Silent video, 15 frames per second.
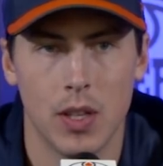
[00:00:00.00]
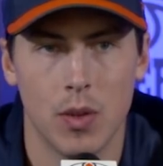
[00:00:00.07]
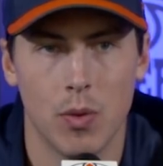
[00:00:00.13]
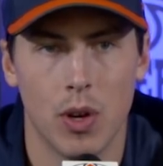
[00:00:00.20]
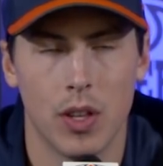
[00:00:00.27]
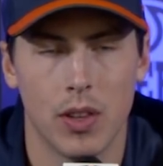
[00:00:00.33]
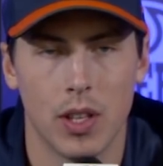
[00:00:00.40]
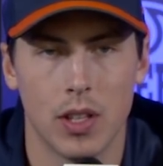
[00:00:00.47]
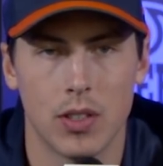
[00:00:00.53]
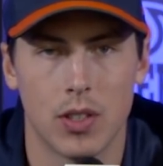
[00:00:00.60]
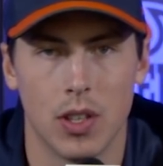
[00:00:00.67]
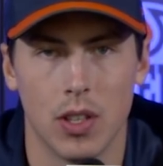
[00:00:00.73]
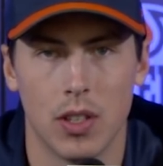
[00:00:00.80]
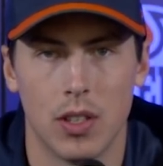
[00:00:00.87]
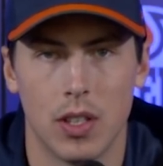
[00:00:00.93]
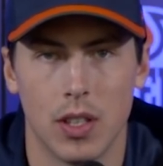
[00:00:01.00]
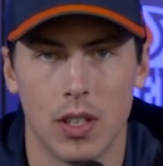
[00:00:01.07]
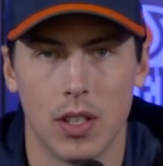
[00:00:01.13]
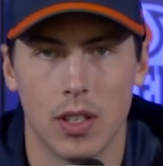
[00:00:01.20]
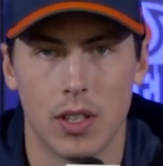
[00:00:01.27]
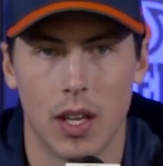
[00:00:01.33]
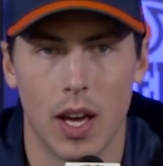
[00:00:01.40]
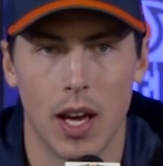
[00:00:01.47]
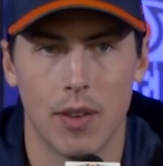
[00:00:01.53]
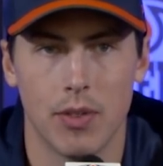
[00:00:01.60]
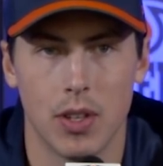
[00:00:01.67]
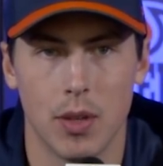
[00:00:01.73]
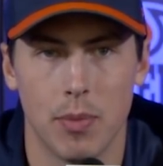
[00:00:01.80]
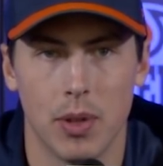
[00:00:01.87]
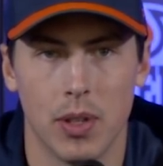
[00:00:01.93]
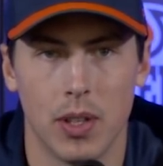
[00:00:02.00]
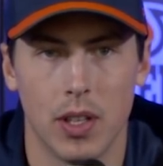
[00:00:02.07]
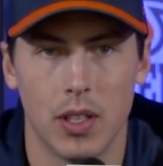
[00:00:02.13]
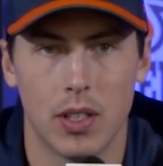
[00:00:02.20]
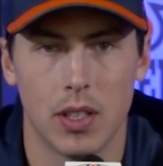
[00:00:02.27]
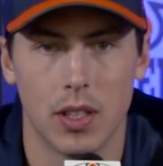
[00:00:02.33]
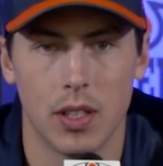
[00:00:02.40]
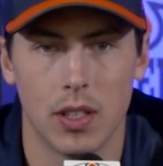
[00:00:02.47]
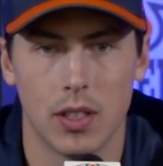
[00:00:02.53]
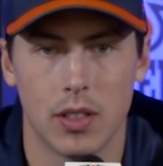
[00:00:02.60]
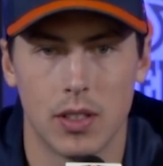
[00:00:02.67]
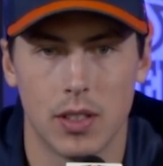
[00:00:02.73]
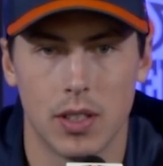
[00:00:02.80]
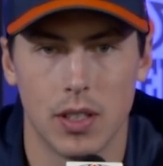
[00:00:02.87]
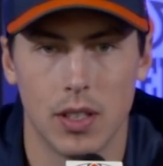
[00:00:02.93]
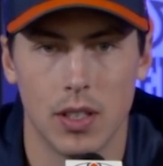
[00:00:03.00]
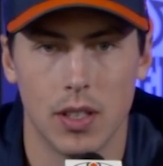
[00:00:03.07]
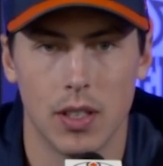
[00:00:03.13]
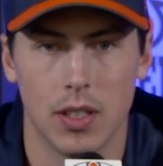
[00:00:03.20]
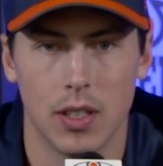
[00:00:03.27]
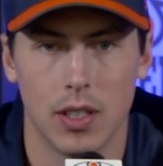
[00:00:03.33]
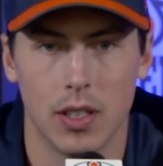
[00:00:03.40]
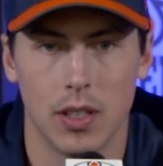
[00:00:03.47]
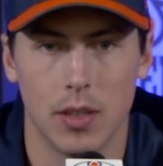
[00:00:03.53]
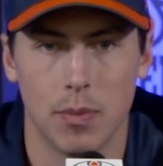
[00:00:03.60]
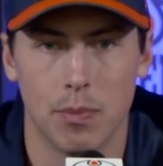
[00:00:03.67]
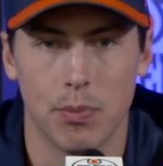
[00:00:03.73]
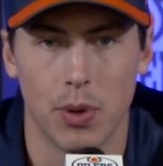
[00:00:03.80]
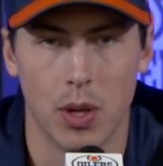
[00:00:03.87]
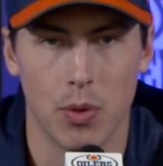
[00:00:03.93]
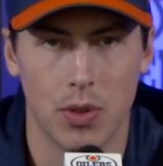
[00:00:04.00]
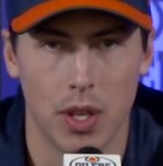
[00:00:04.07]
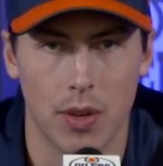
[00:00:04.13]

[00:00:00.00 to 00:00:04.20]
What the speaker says: Well, I think it's good to have the ability to play with